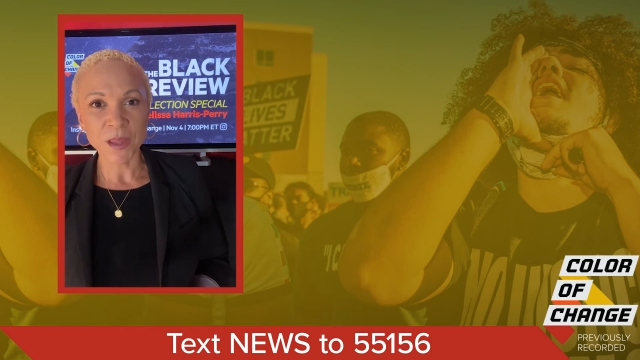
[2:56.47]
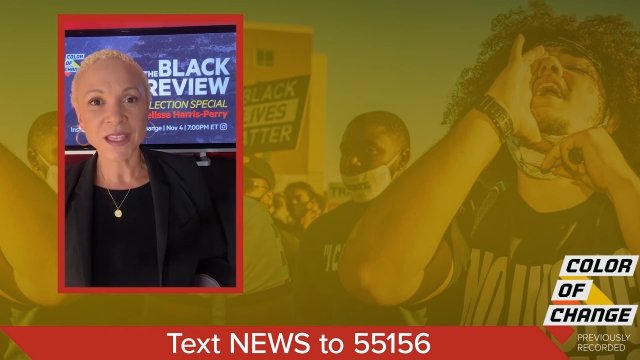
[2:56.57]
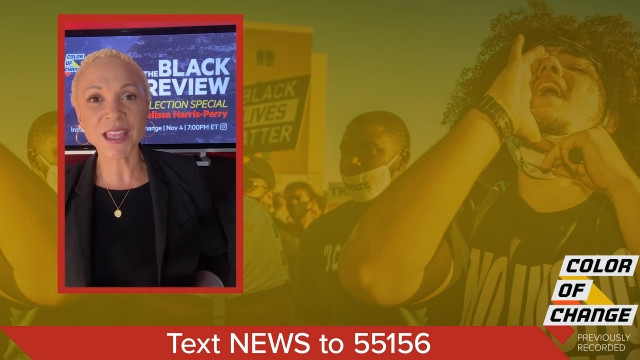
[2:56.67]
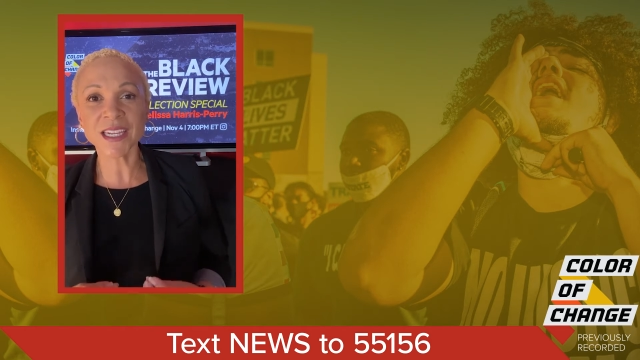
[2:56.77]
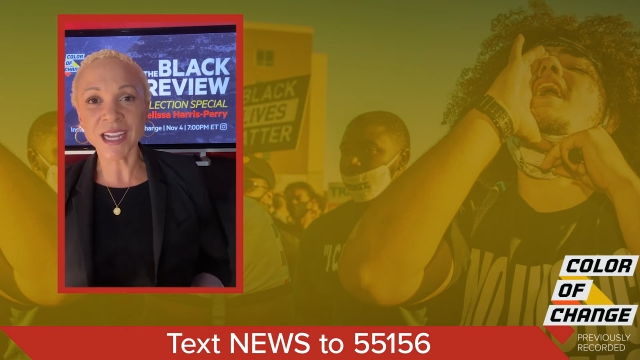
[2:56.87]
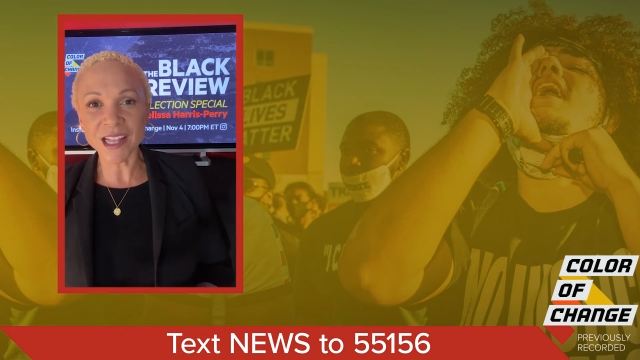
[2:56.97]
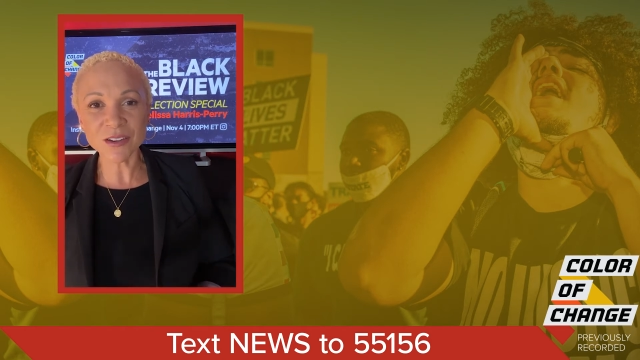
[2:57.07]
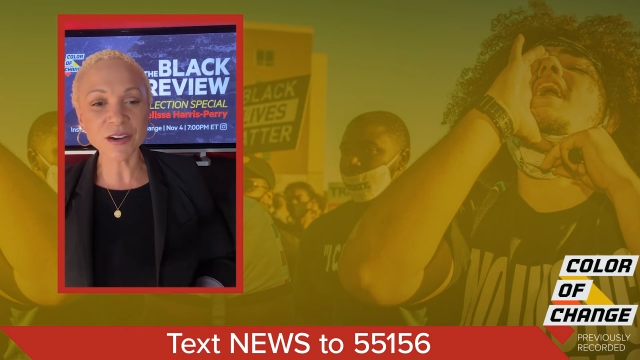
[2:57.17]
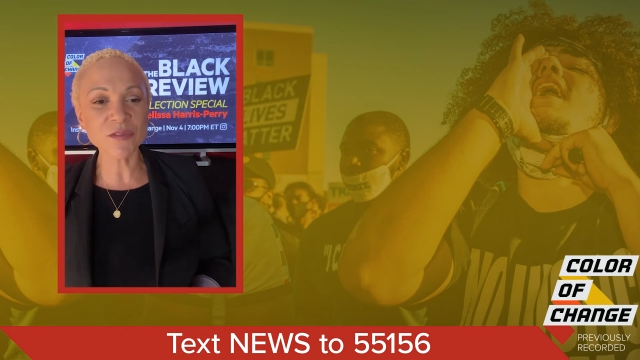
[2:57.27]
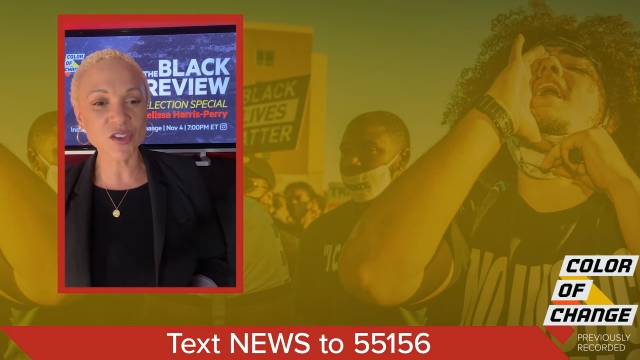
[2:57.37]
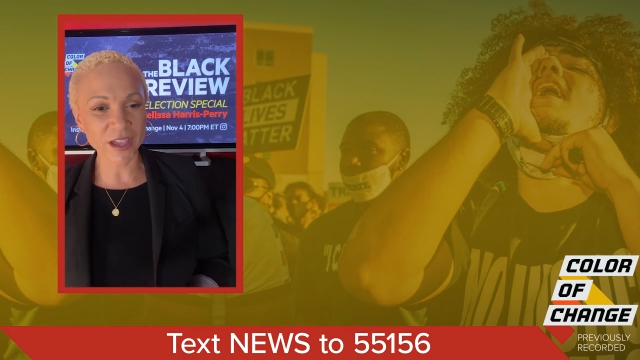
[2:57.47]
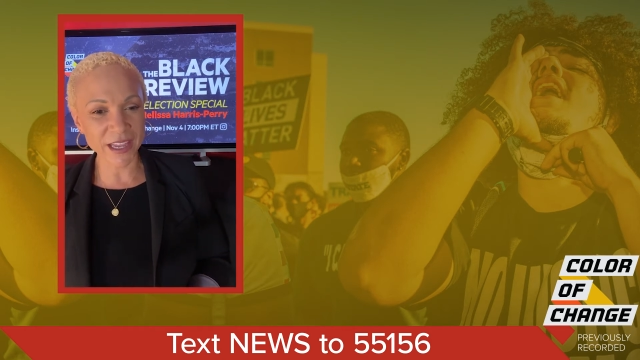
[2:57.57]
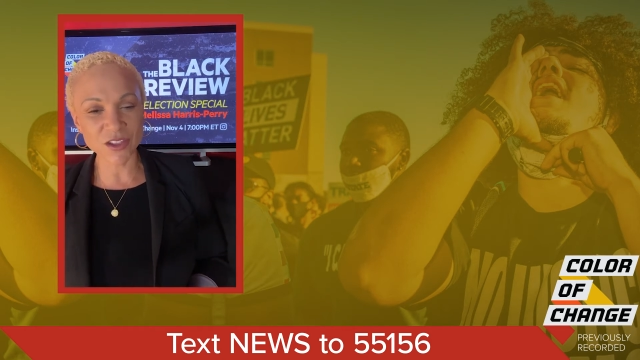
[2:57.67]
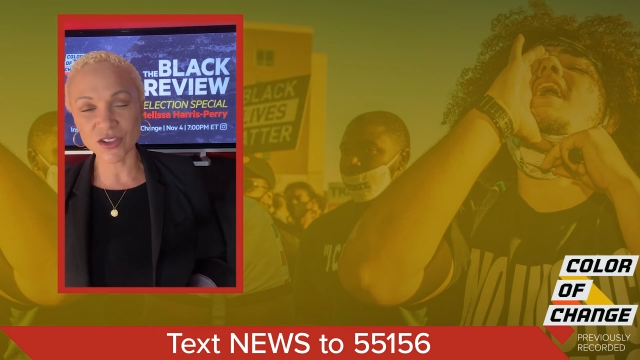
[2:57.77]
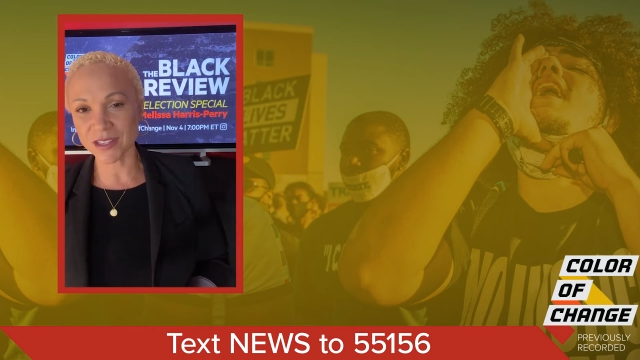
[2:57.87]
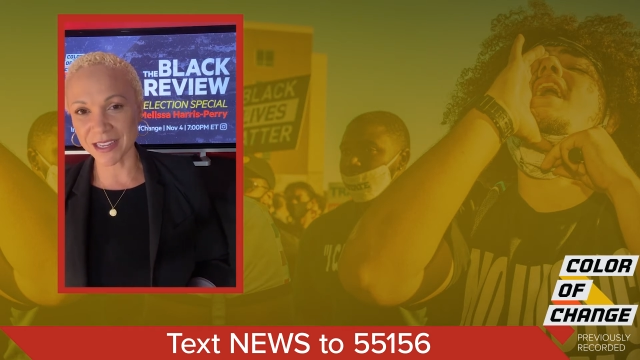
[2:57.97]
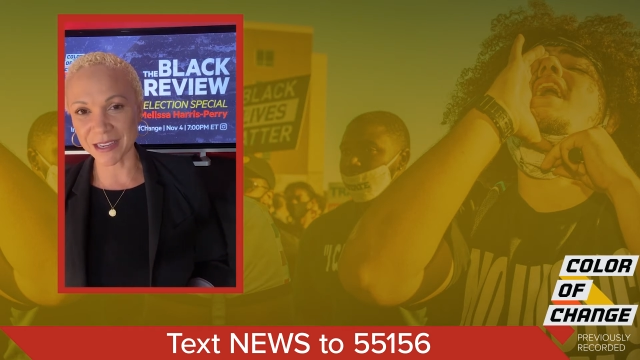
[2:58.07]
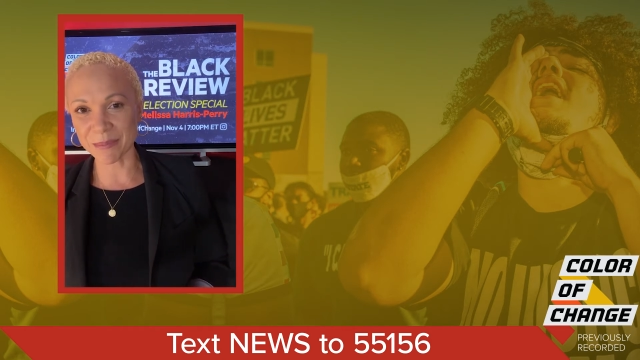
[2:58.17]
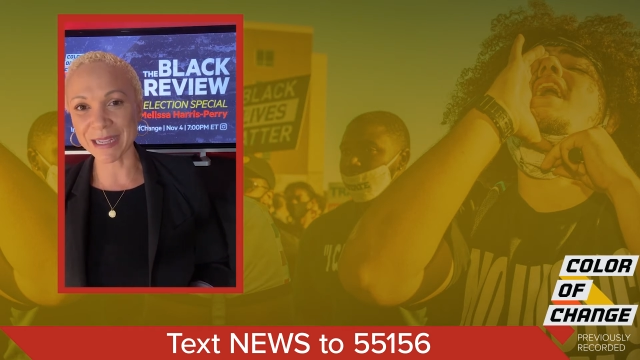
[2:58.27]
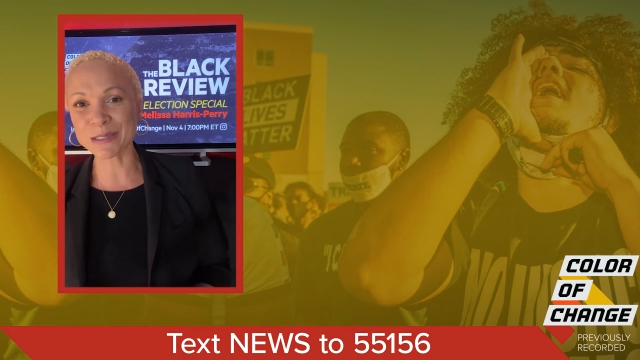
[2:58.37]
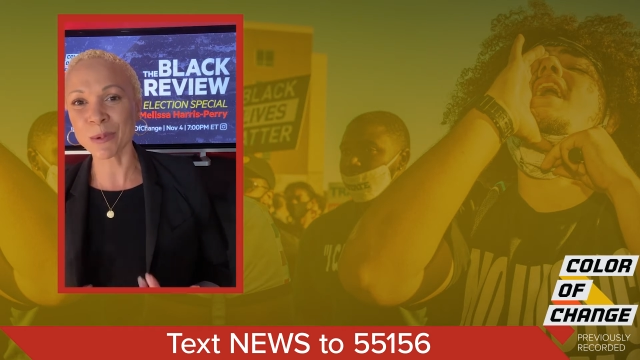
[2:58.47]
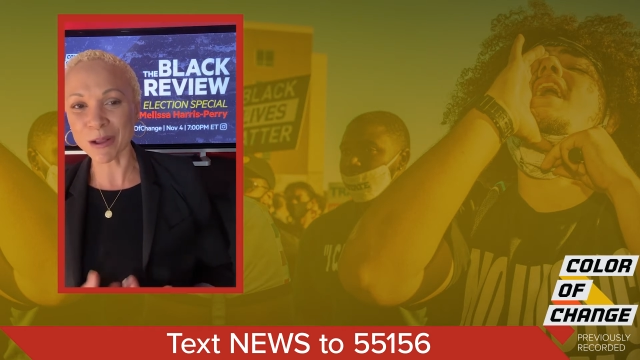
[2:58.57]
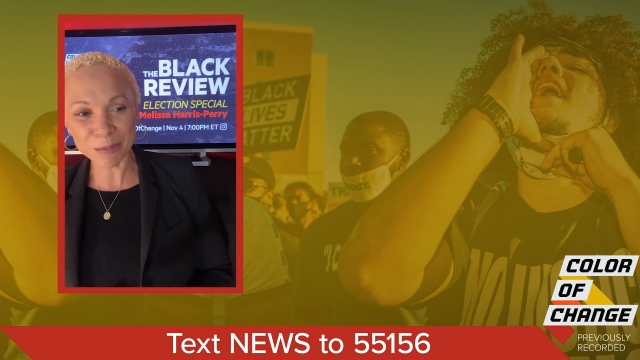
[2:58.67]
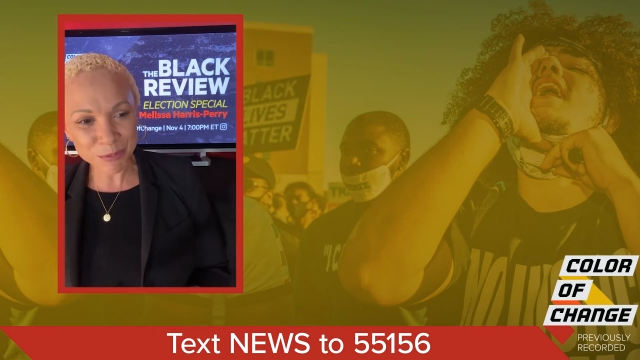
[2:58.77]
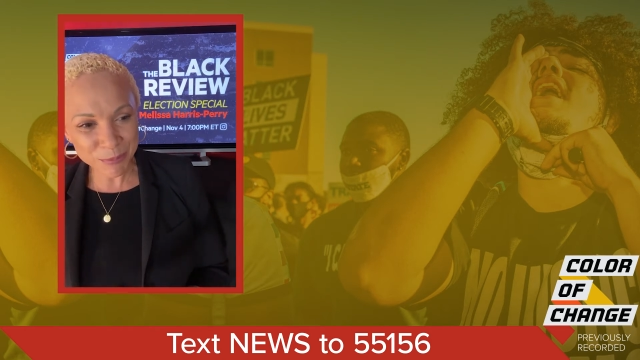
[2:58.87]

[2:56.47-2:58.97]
that the Color of Change team has welcomed